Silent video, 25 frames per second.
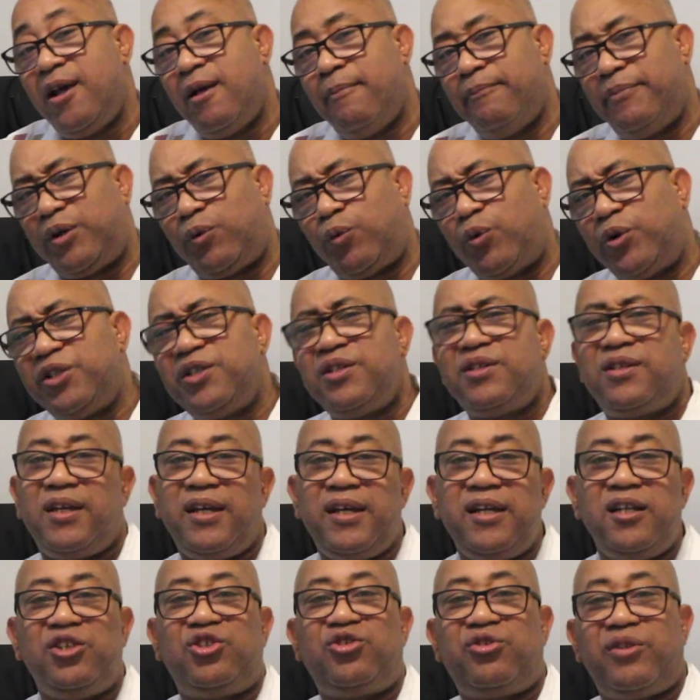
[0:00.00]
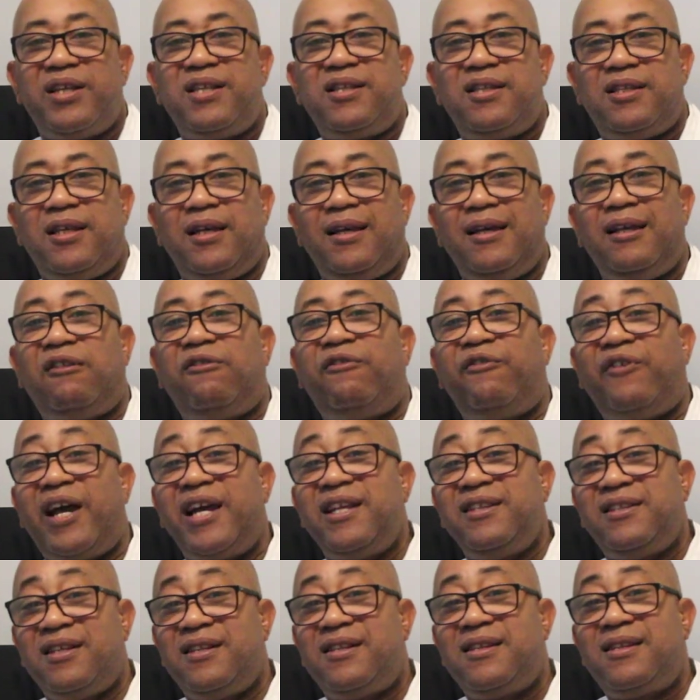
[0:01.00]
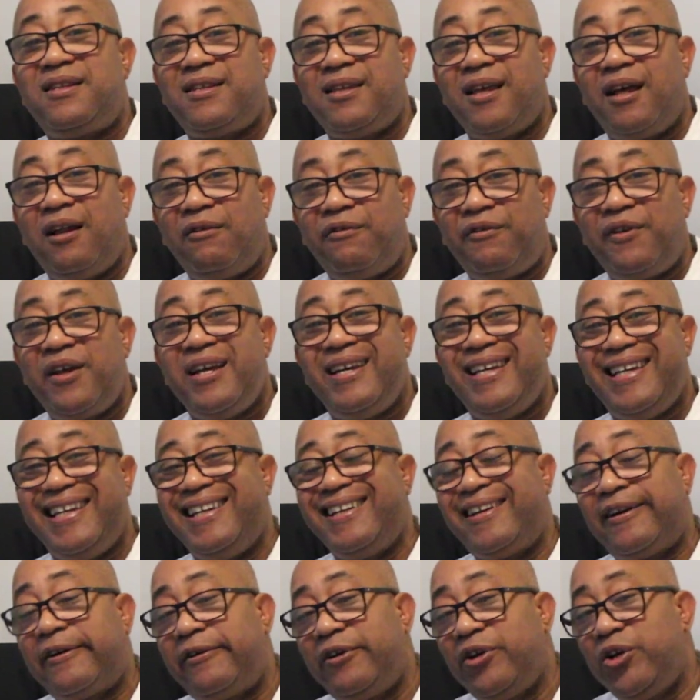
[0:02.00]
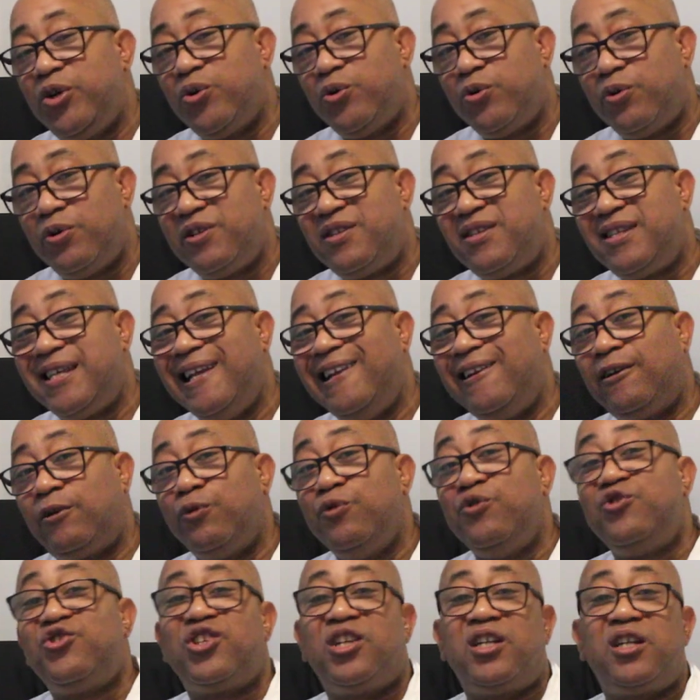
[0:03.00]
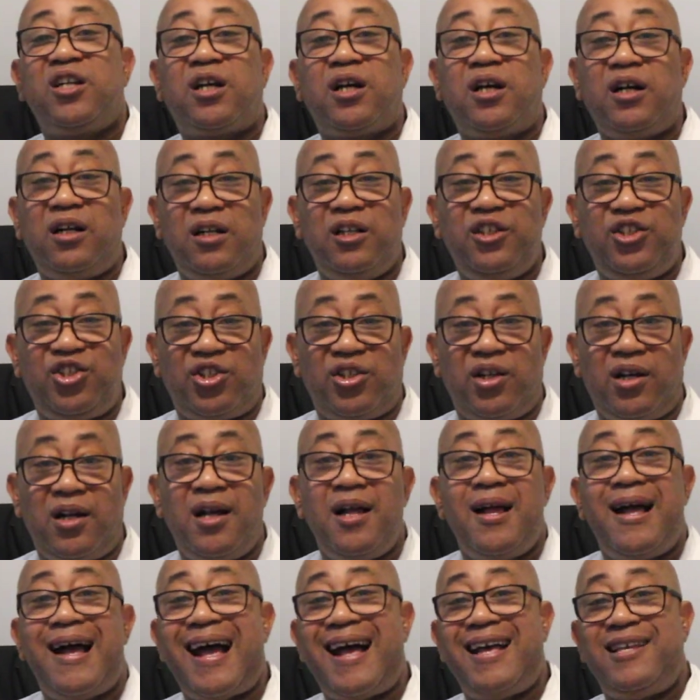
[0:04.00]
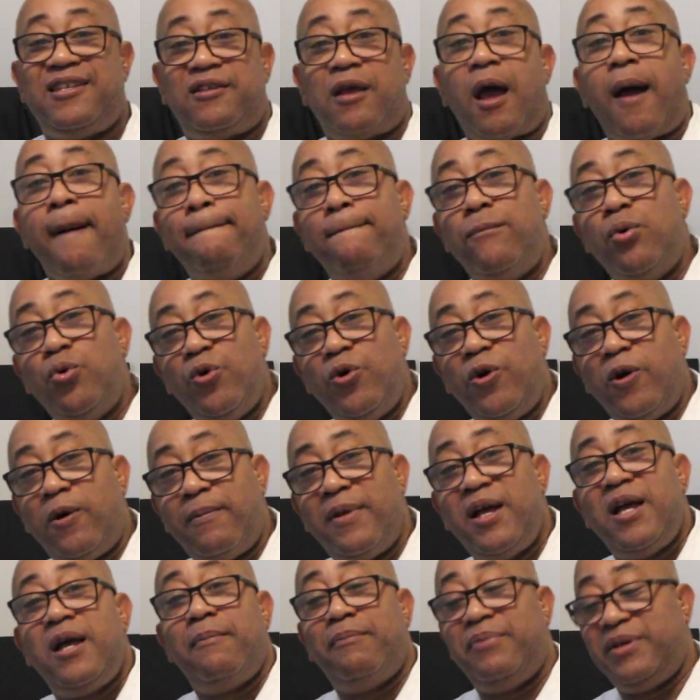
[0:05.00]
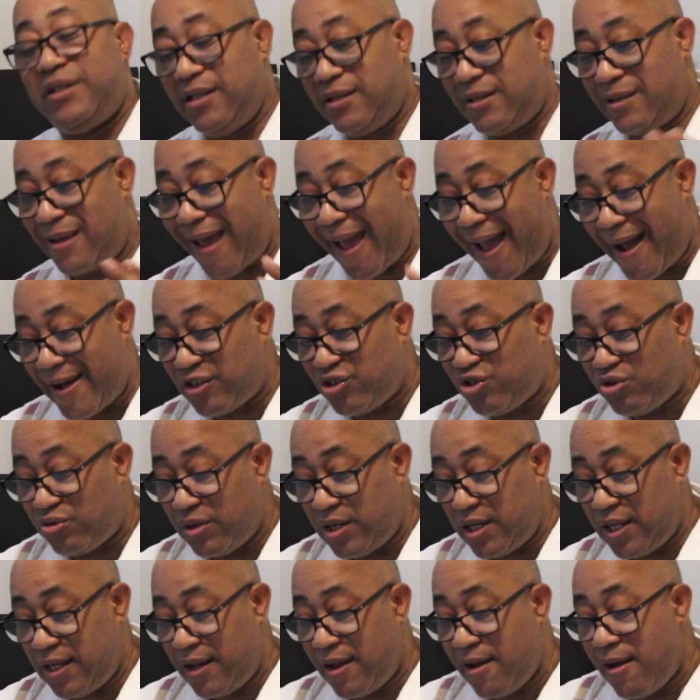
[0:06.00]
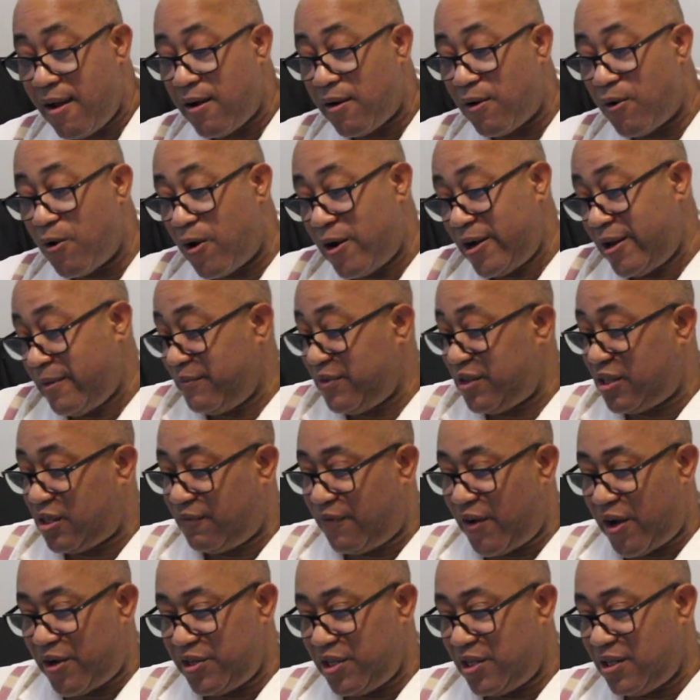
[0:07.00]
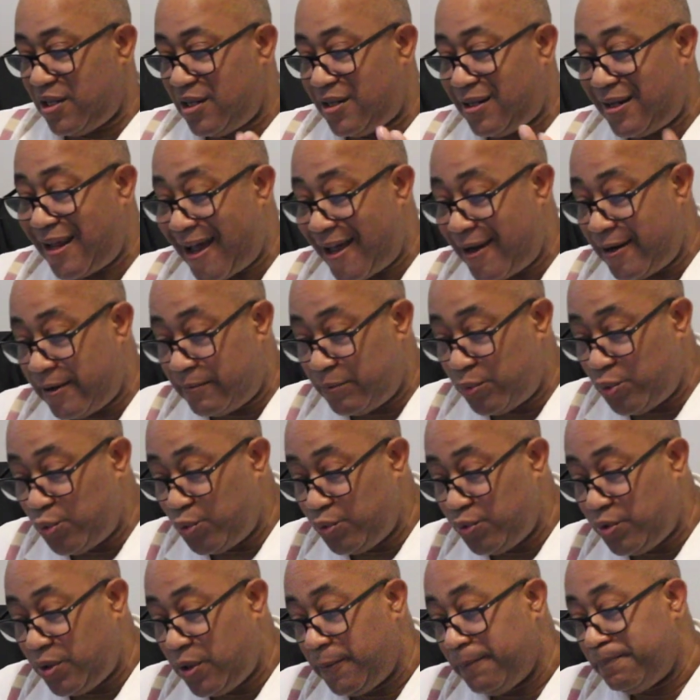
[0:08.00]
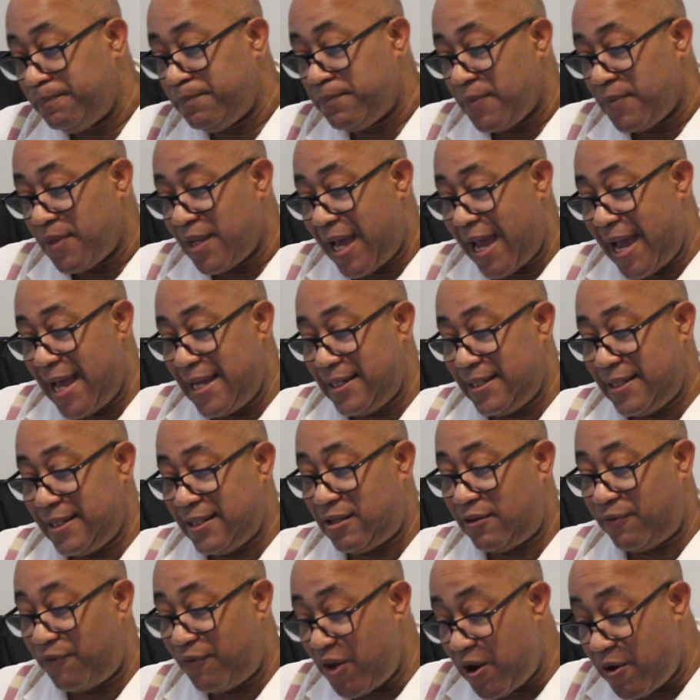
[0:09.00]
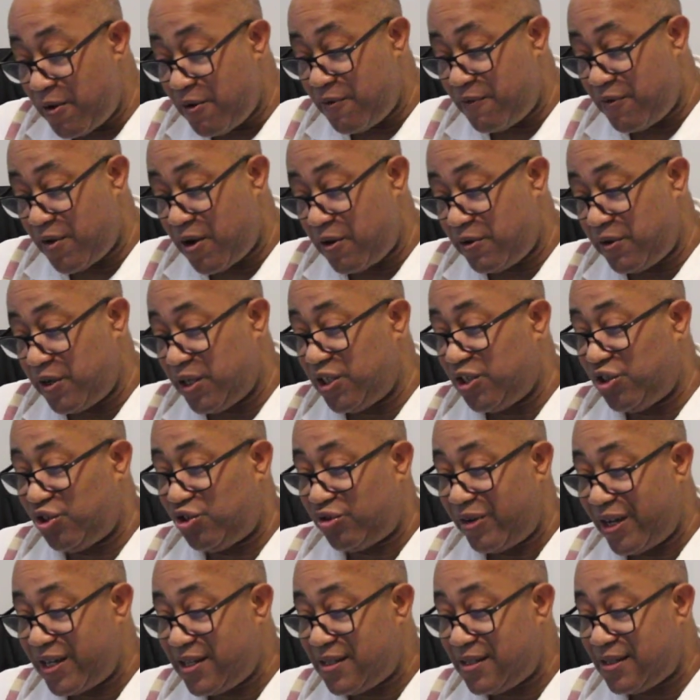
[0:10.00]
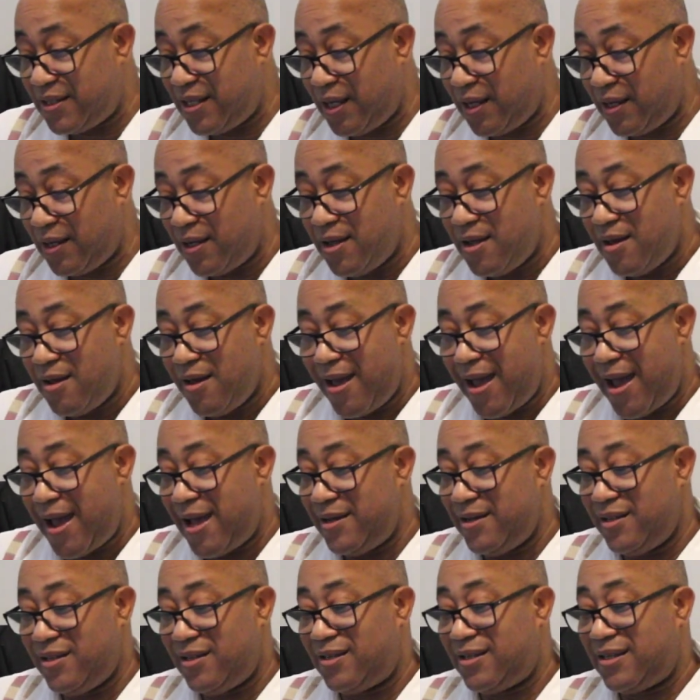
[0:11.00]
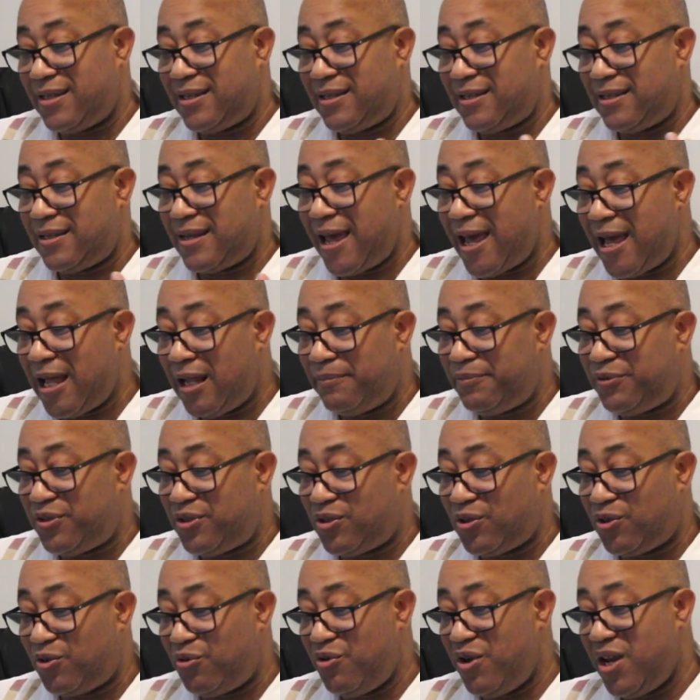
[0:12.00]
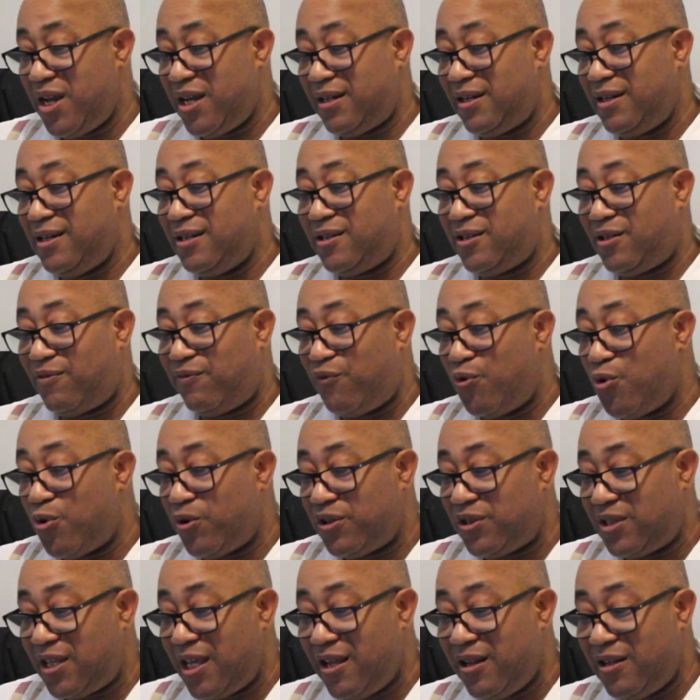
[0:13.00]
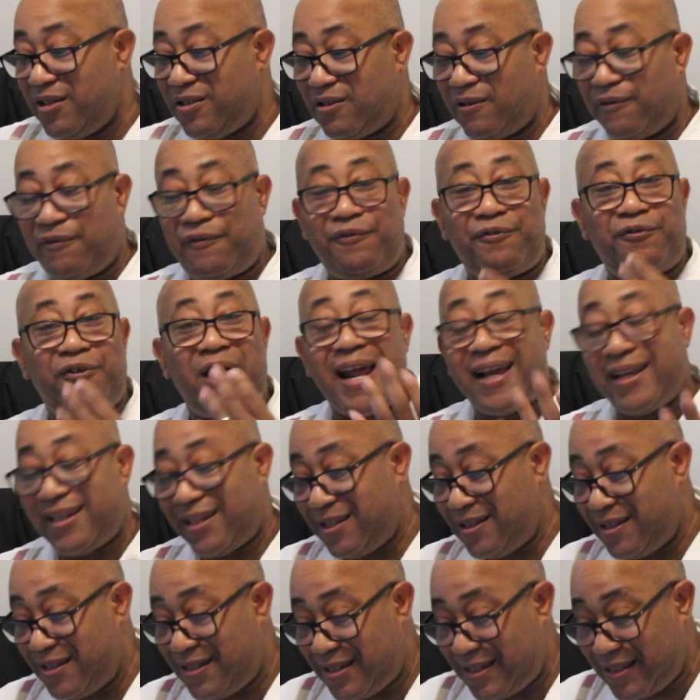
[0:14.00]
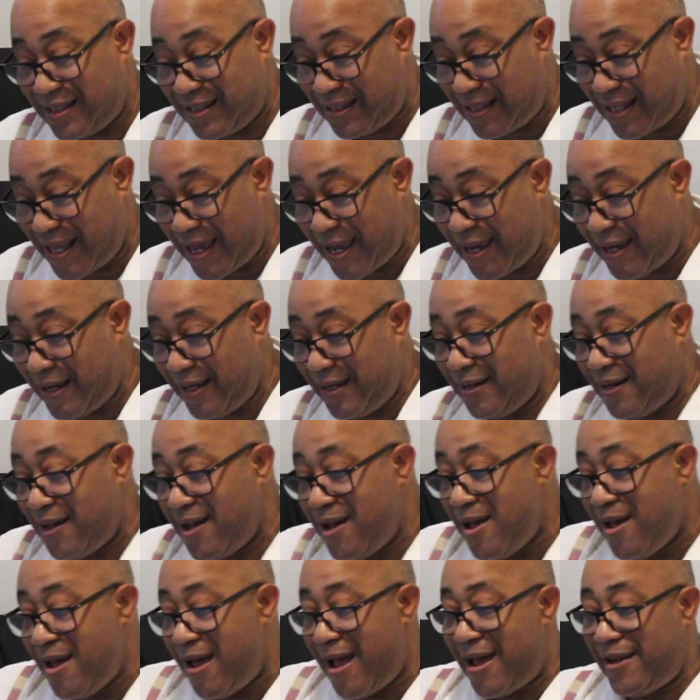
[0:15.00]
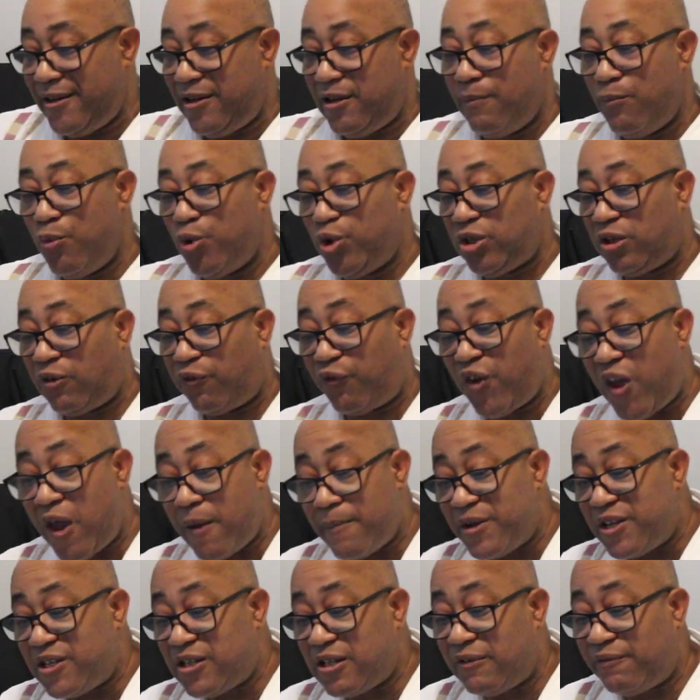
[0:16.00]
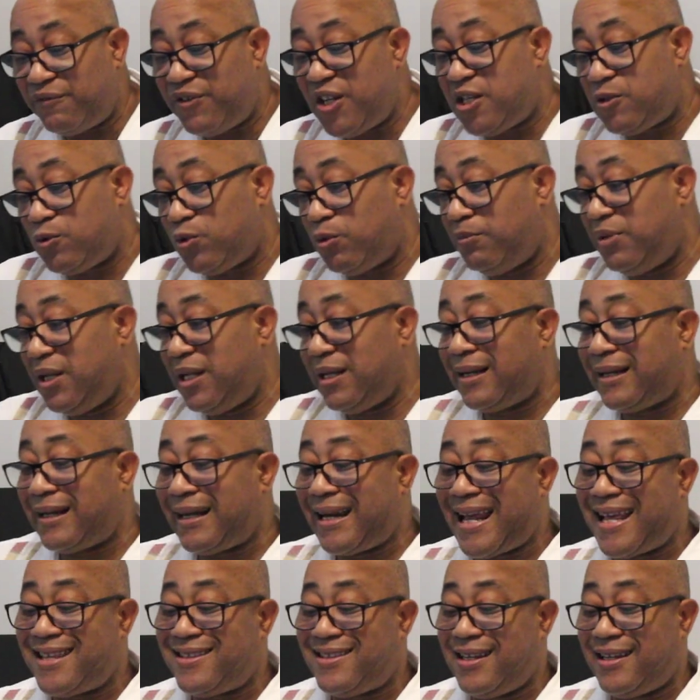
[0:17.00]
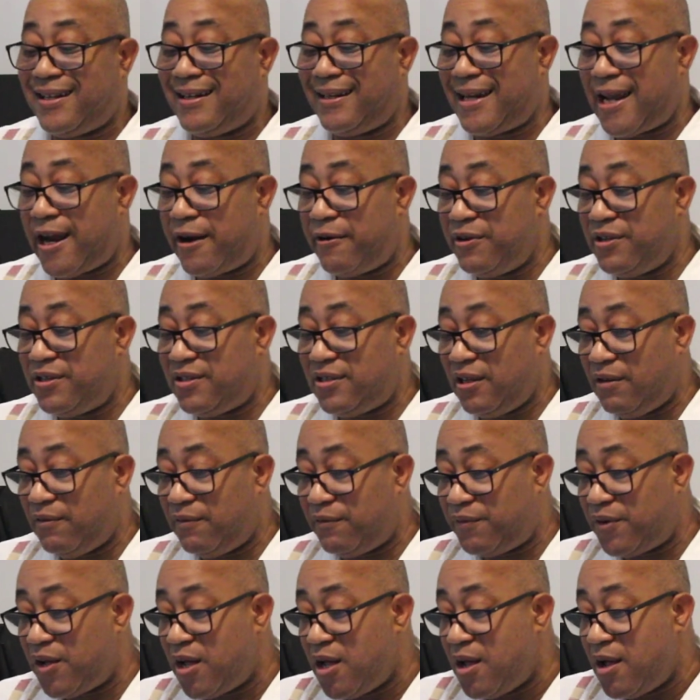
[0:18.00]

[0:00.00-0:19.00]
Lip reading: But what is interesting, it finds itself in Creole St. Lucian culture as bolum, but it's actually golem. It's found in the Talmud, and it's very, very interesting, and it helps create these folk tales of Frankenstein, and the most famous of this would be the classic narrative